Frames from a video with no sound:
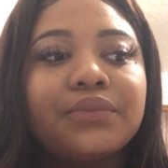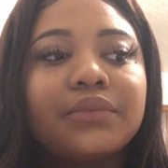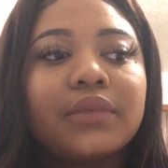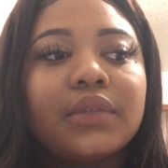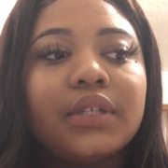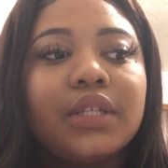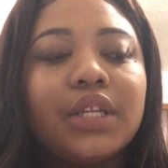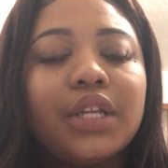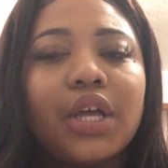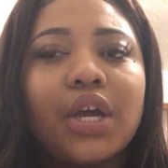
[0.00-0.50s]

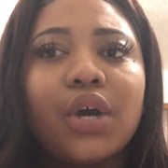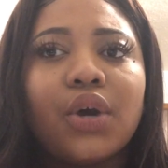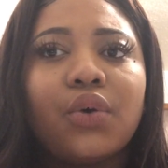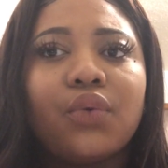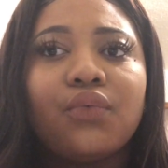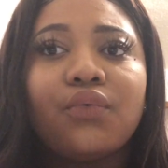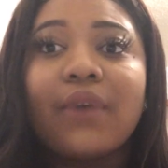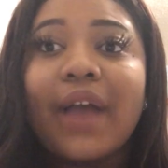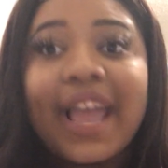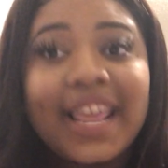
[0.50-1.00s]

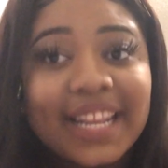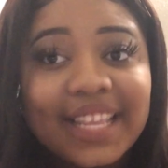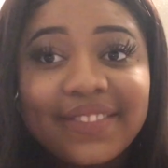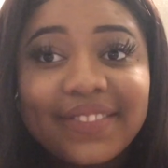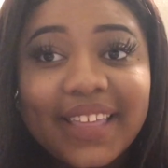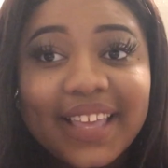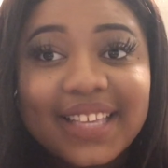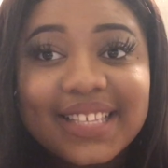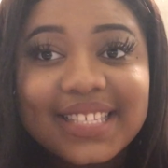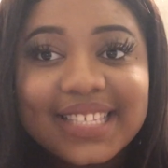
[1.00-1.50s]
writing
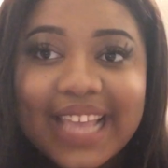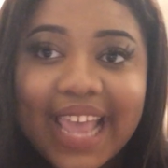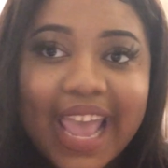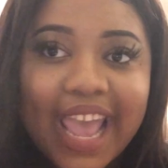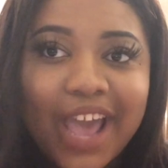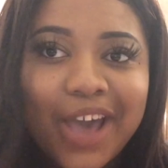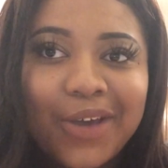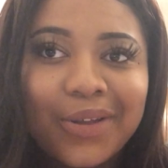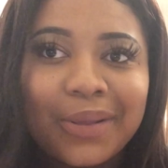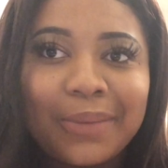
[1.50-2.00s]
things
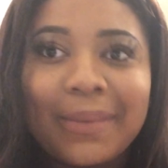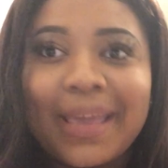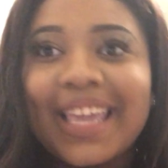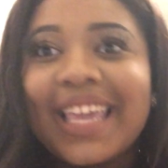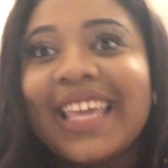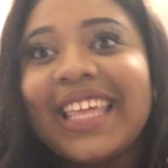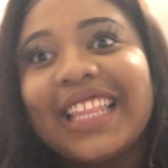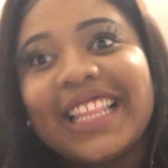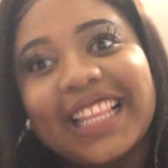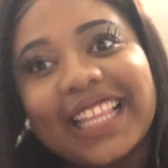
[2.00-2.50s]
down and
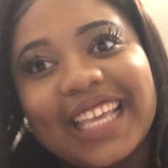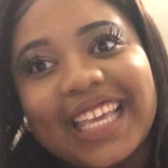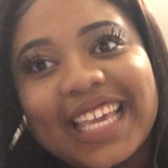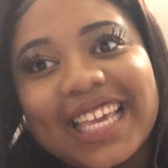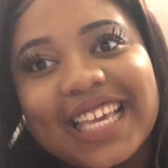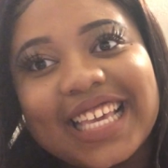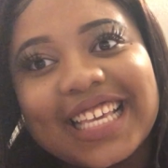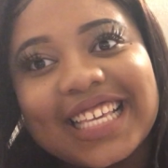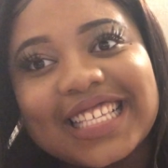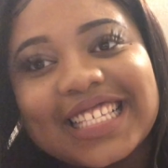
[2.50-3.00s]
making
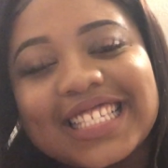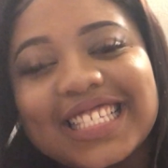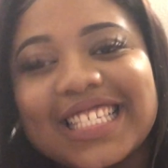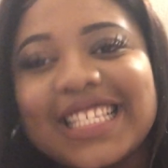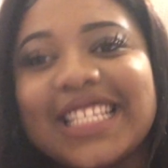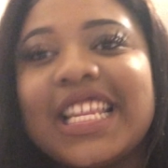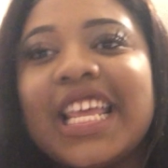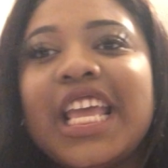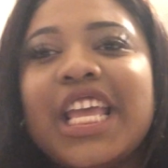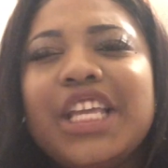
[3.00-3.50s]
lists
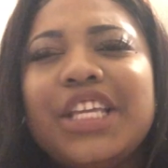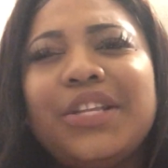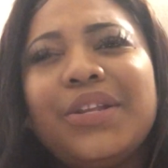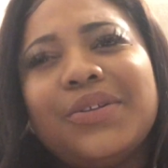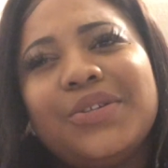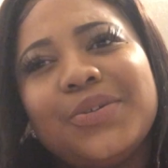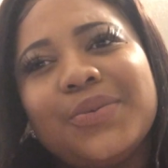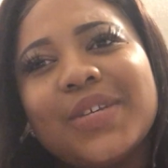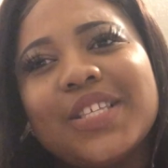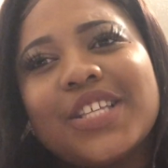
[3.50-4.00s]
and,
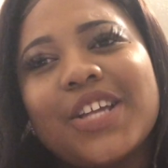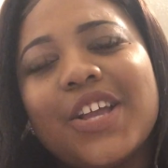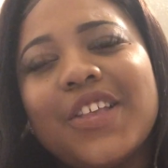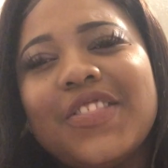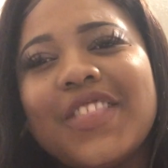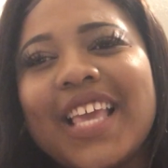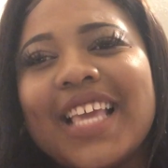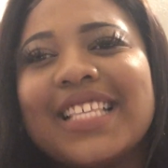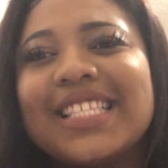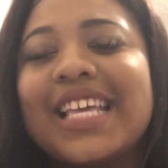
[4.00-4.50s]
doing certain
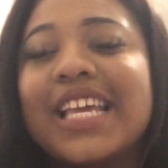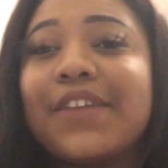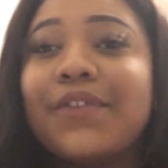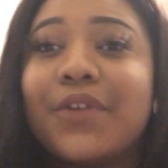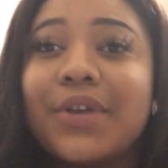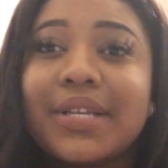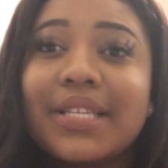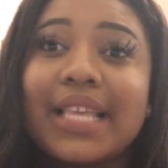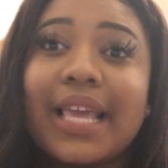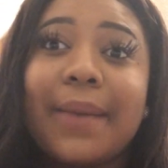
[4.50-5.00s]
things. Like,
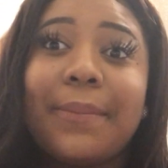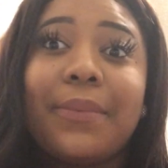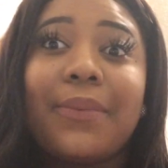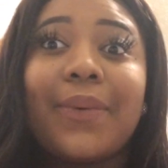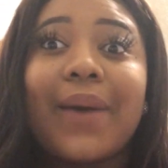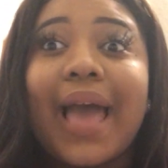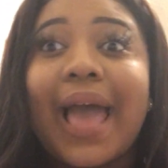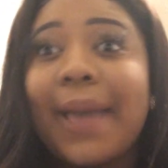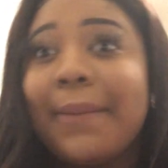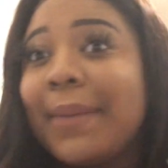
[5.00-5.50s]
for
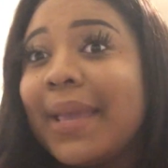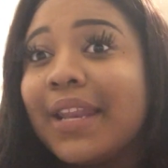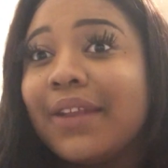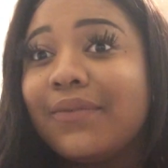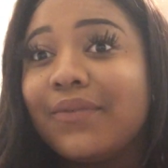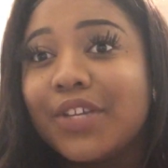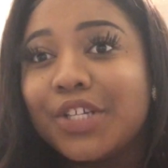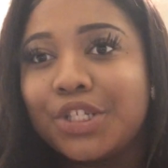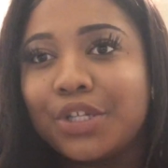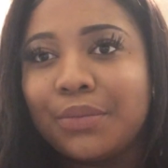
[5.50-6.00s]
example, I made a
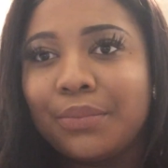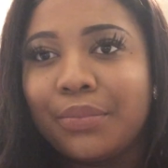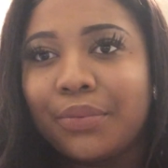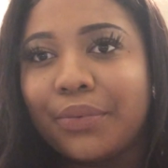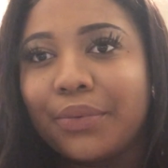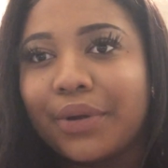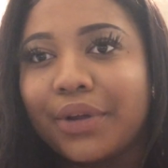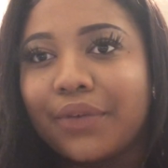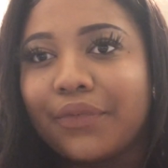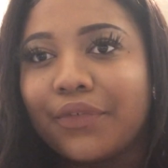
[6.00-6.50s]
vision
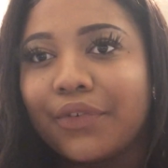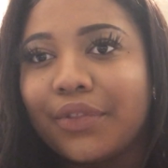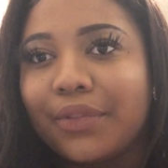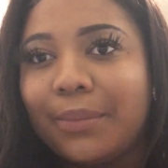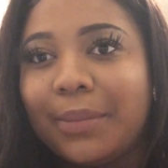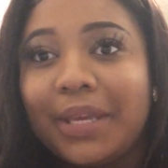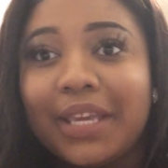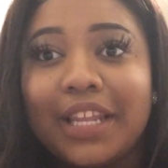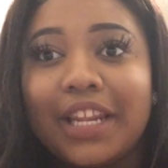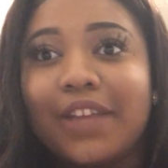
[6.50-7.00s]
board for the
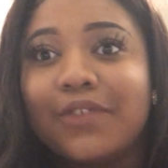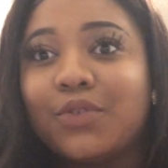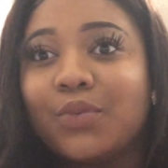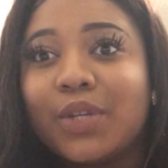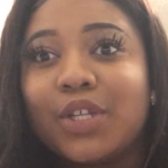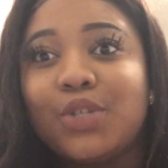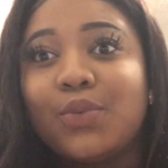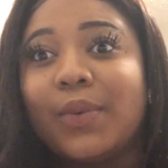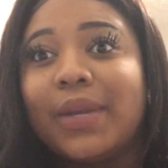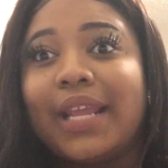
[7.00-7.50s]
beginning of
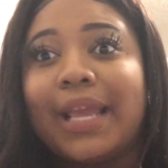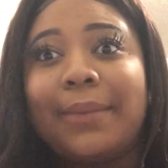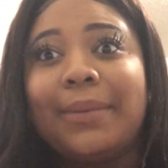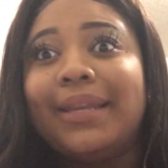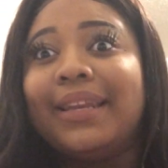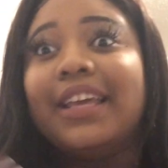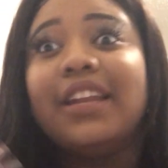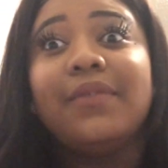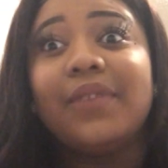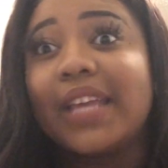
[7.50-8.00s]
2020. I
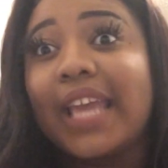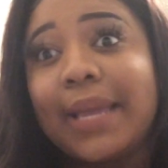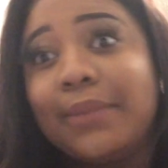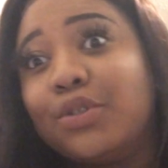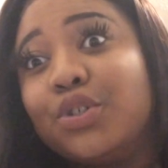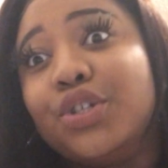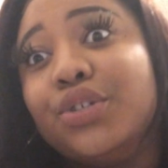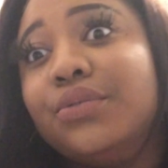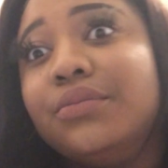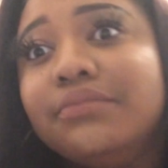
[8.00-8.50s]
mean, none of it came
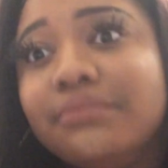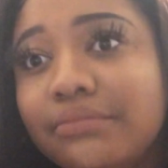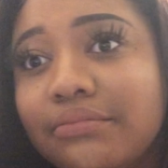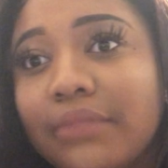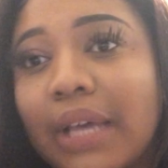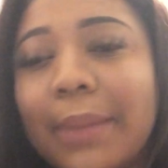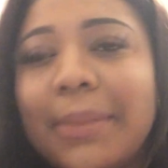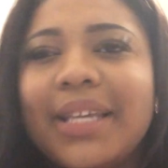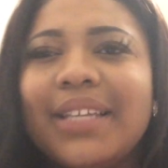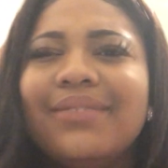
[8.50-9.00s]
true.
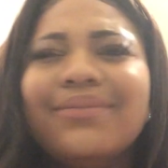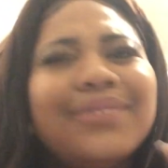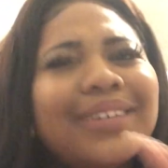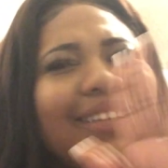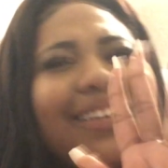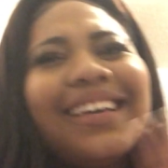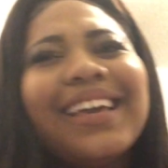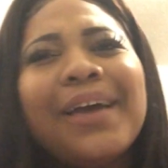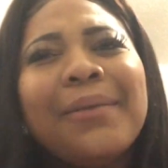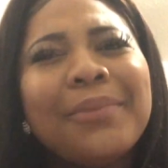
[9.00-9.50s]

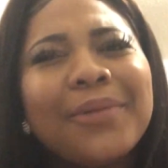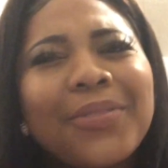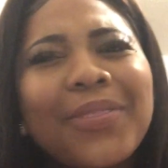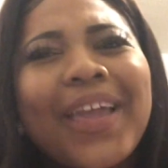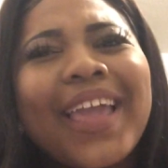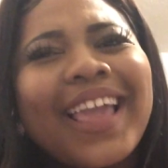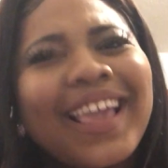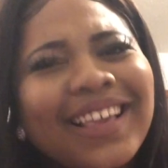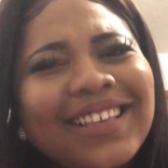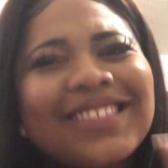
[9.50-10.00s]
Well, a couple
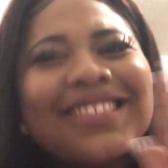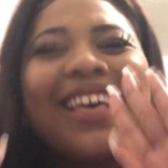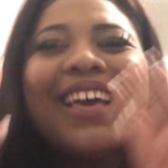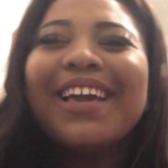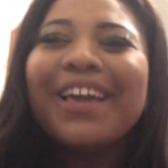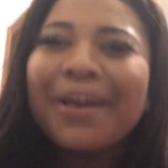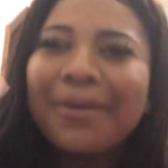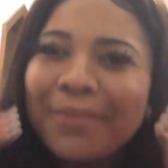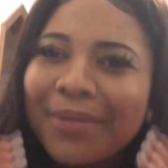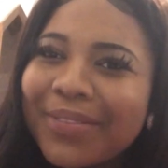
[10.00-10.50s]

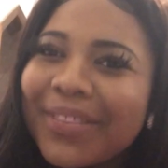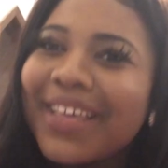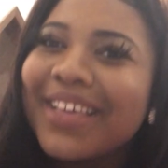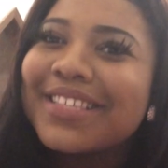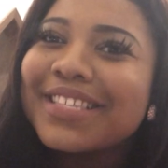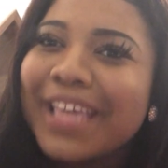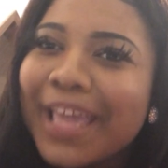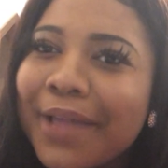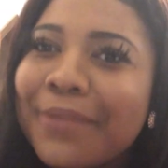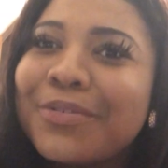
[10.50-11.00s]

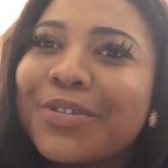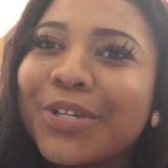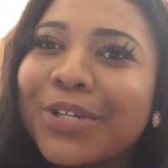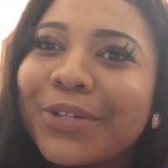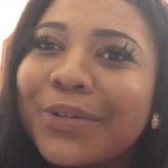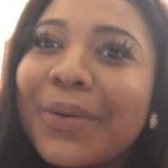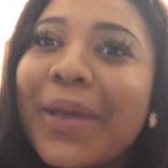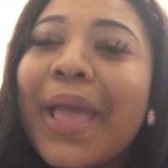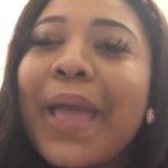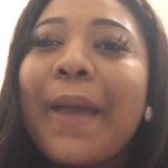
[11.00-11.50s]
things came
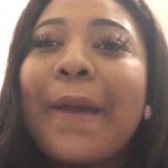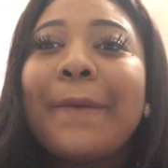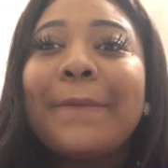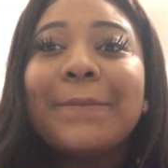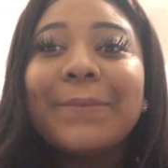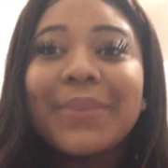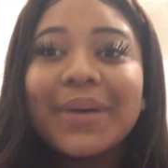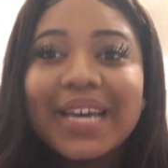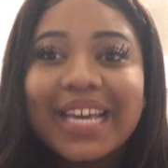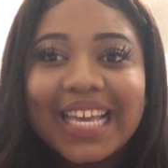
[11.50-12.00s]
true.
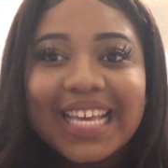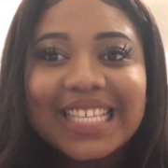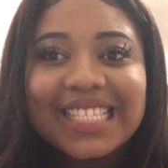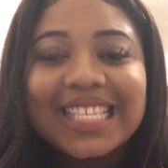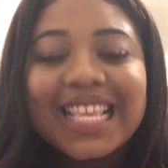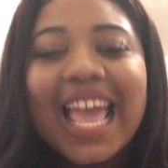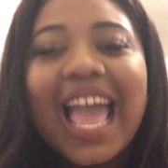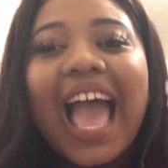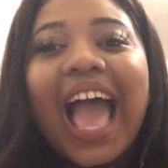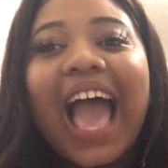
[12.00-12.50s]

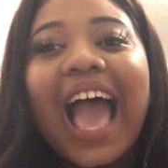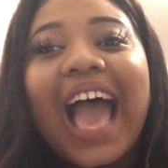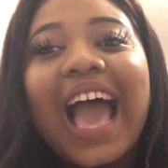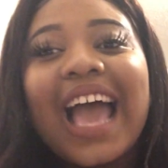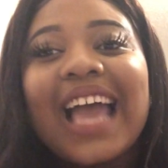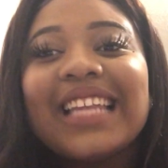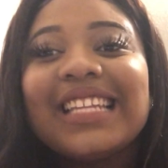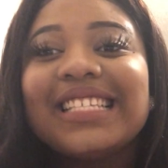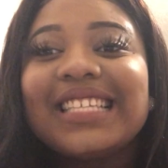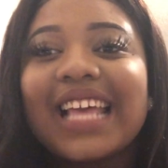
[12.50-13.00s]
But
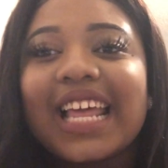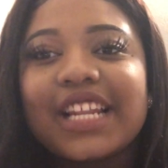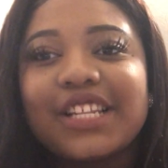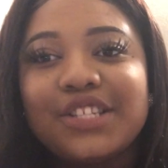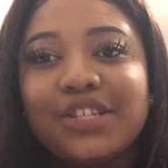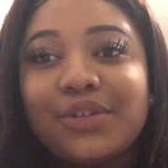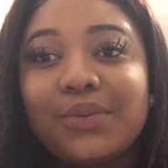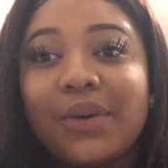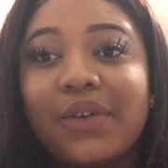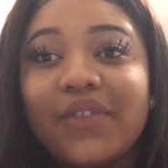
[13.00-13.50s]
I decided
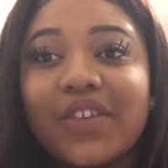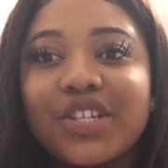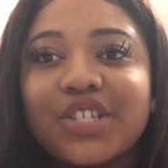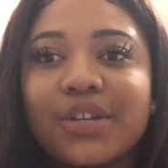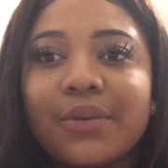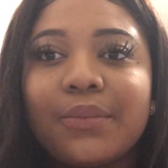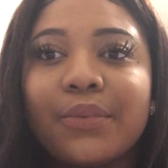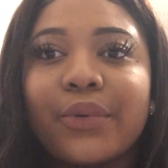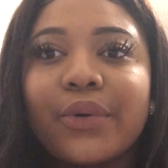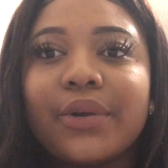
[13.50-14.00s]
to do a
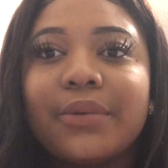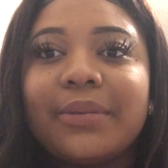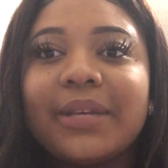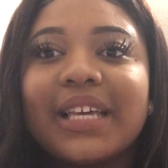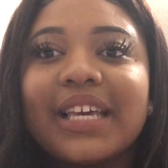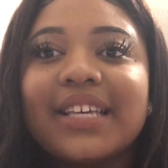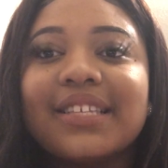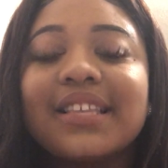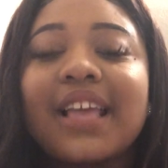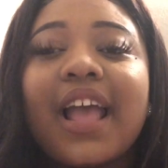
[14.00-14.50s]
vision board
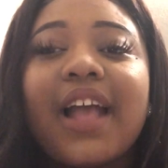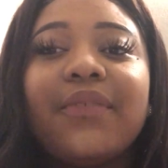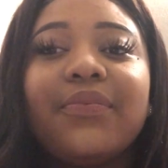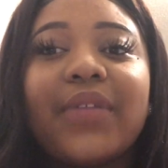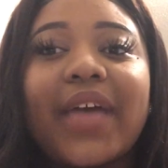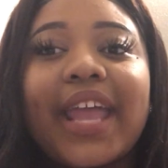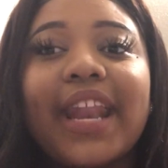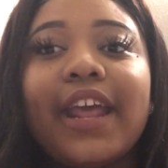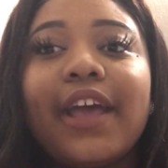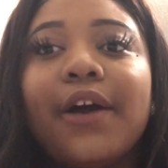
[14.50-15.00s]
because
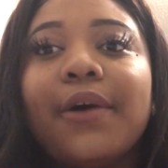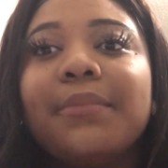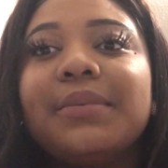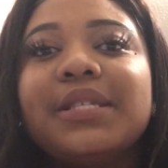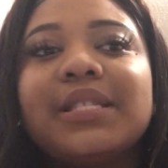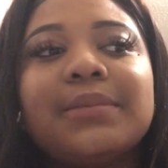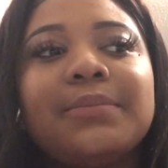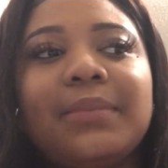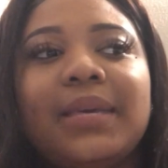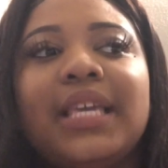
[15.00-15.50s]
that
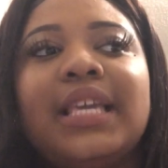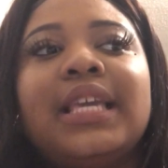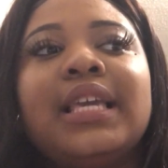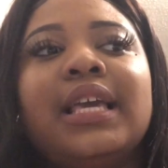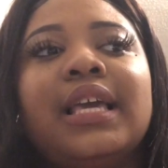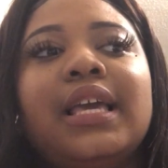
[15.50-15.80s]
helps me